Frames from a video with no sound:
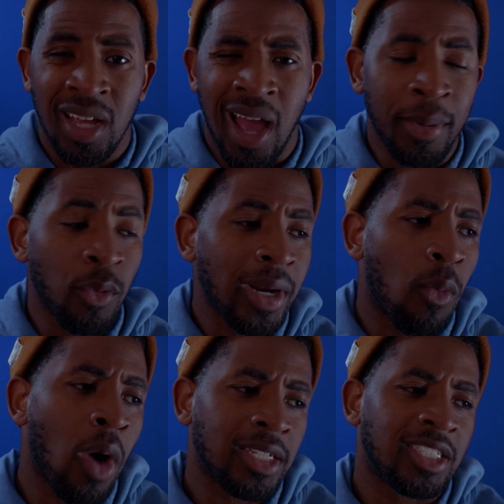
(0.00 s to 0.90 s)
I mean, when I
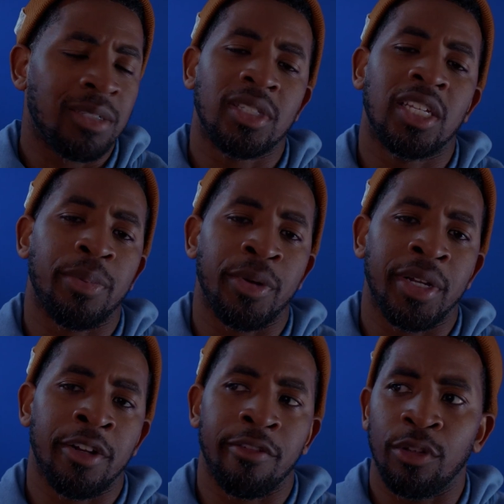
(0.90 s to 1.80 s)
watch Tim Skipper in
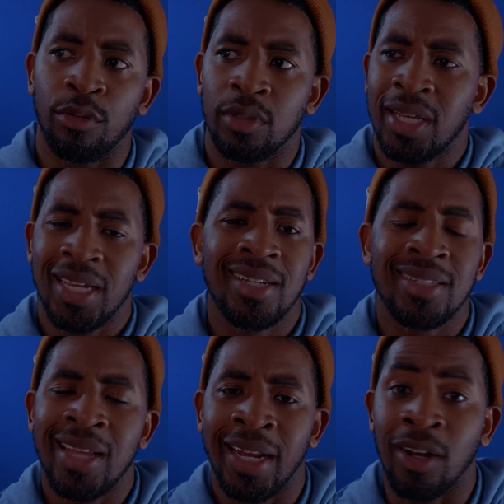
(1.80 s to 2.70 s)
interviews, he does
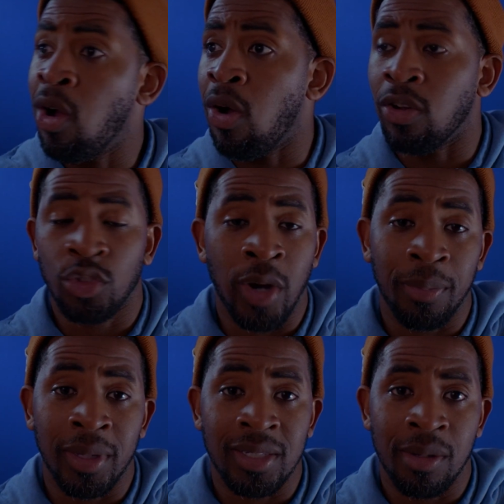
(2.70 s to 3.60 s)
not at all strike
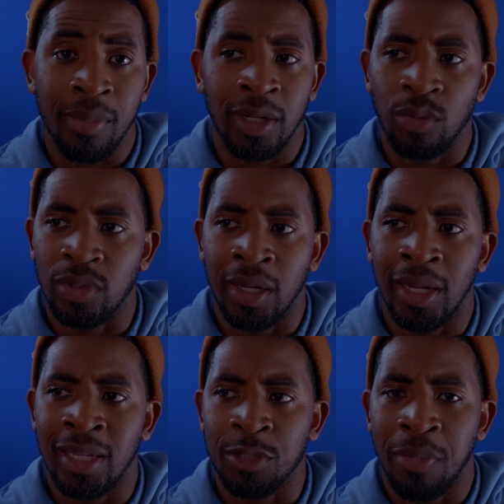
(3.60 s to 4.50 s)
me as somebody who's going to
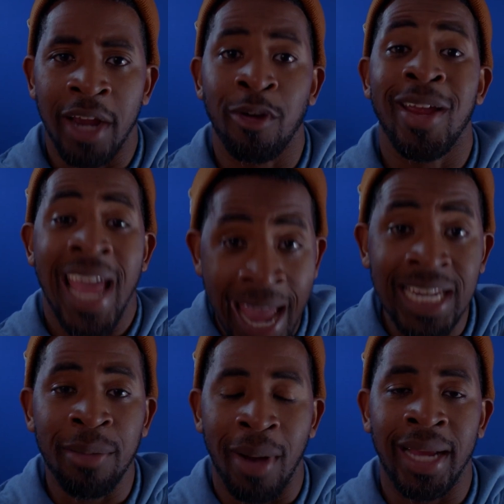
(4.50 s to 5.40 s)
inspire
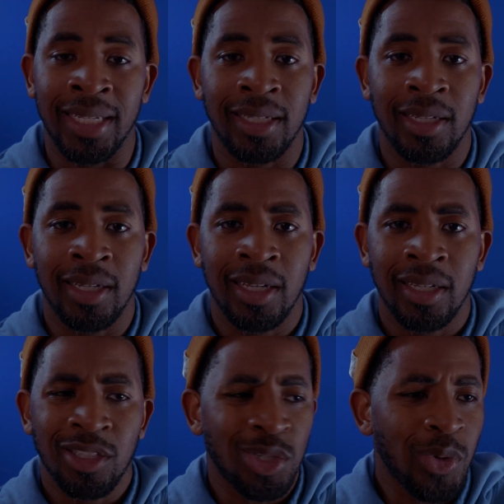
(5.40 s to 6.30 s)
anybody.
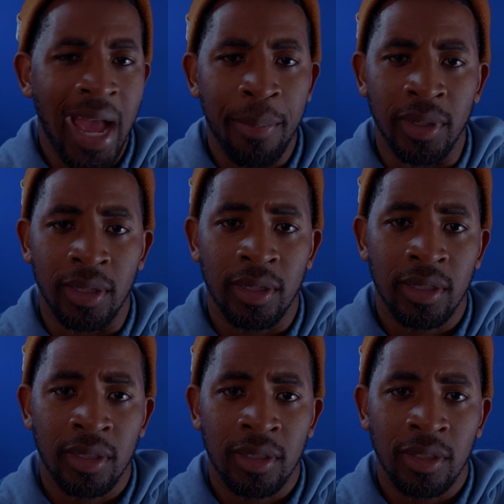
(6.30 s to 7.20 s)
Too happy.
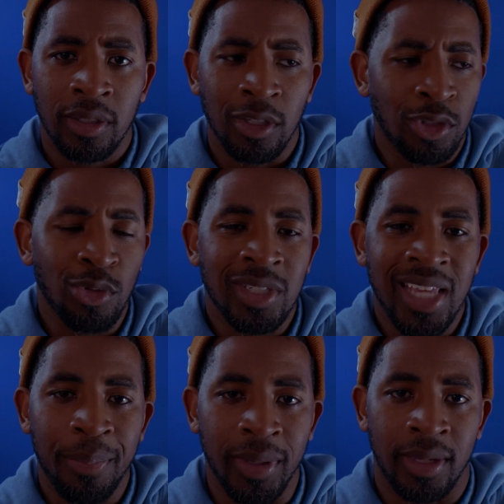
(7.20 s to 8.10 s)
You too
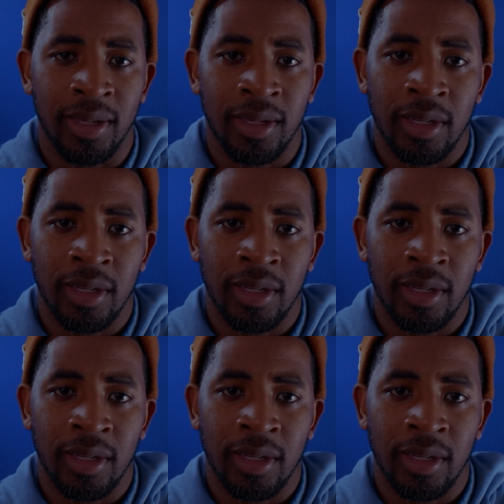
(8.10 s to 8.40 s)
skippy.